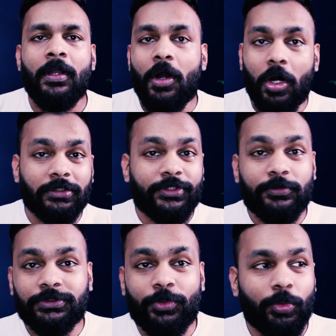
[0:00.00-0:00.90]
All through
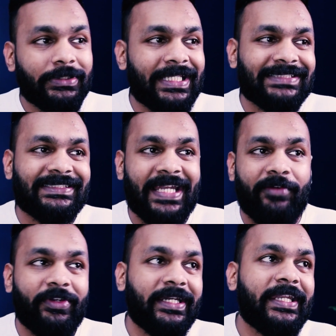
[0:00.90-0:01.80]
school, there's
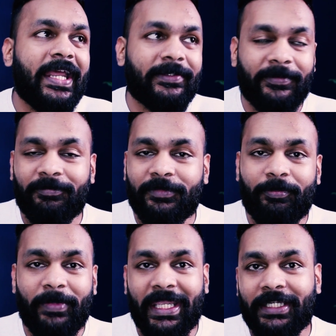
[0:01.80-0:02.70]
never any attempt
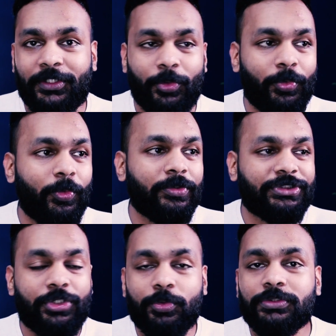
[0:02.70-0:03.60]
made to
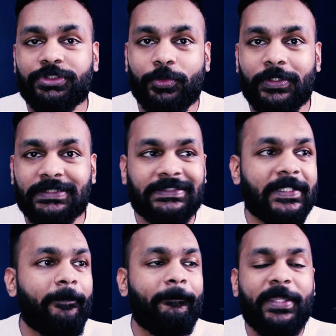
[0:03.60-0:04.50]
show students the
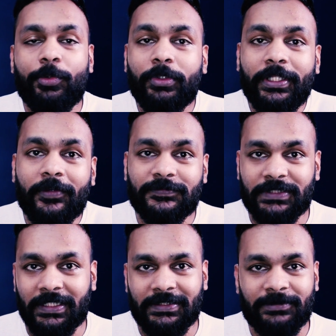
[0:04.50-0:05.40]
beauty of
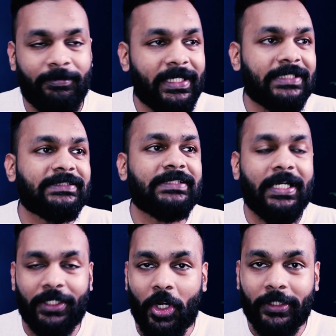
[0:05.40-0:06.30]
science because
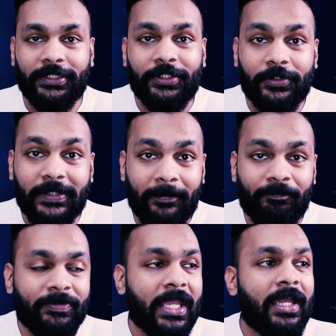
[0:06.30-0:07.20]
according to
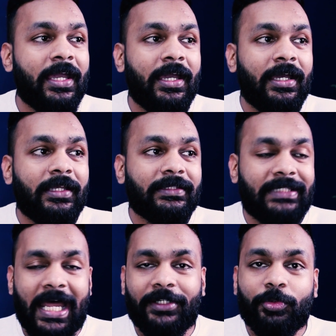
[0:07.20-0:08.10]
them,
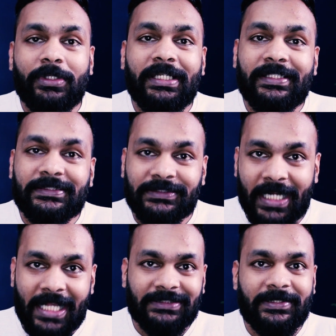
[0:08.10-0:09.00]
that only
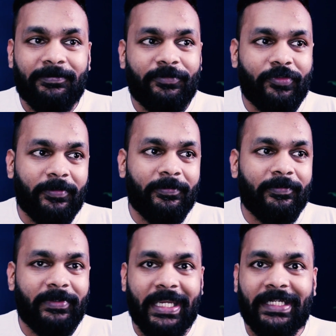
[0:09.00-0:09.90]
distracts them
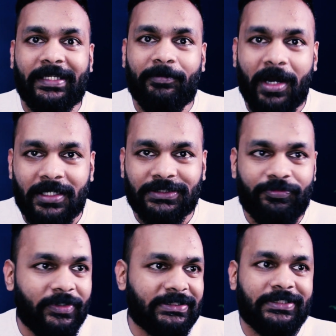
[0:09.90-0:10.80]
from getting marks,
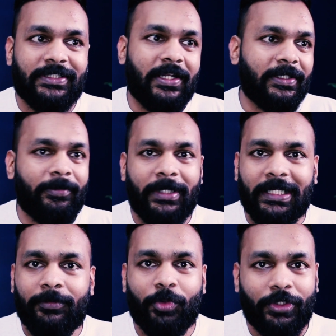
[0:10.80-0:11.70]
which is ultimately
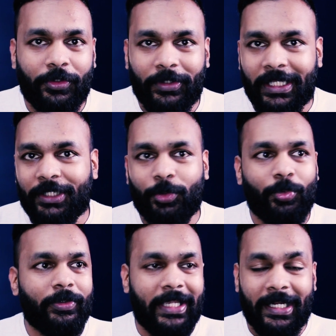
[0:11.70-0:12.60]
what you need to
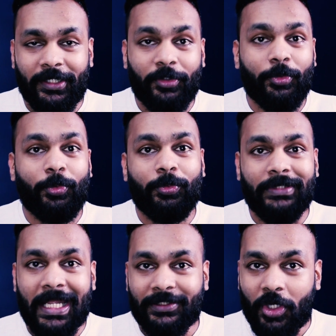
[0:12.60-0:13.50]
get into
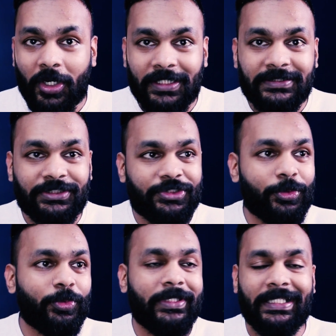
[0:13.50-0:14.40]
that college
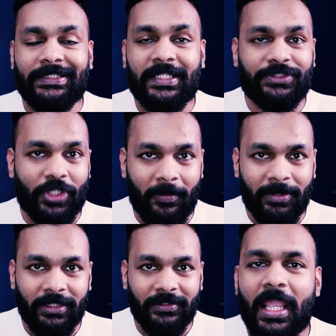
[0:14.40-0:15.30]
to get that job.
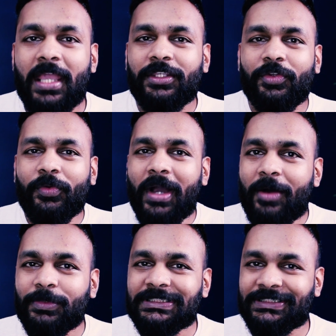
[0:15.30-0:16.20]
You know how
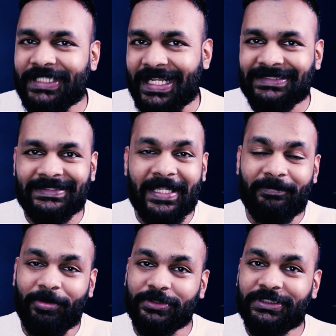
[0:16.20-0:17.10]
much stress that
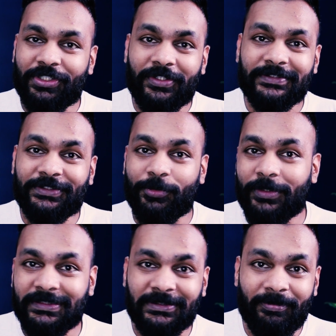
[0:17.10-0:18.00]
puts on a
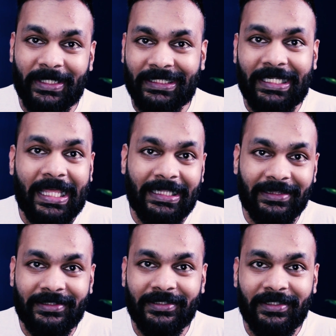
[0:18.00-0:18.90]
student's mental
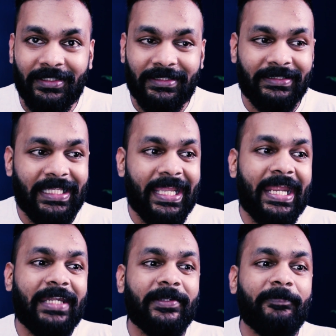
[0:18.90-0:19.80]
health? They
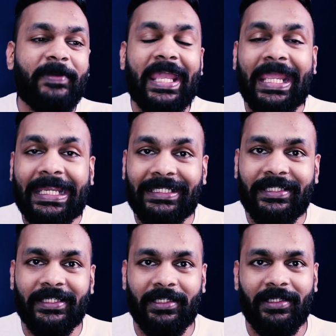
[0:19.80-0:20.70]
end up
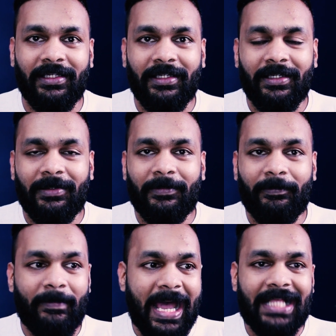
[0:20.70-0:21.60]
hating
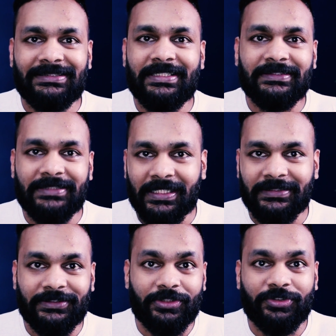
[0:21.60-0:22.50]
maths and
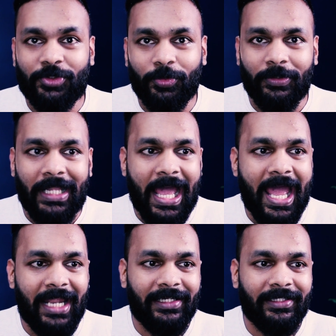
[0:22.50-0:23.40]
science in school,
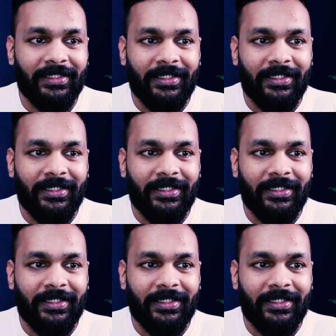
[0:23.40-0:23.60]
and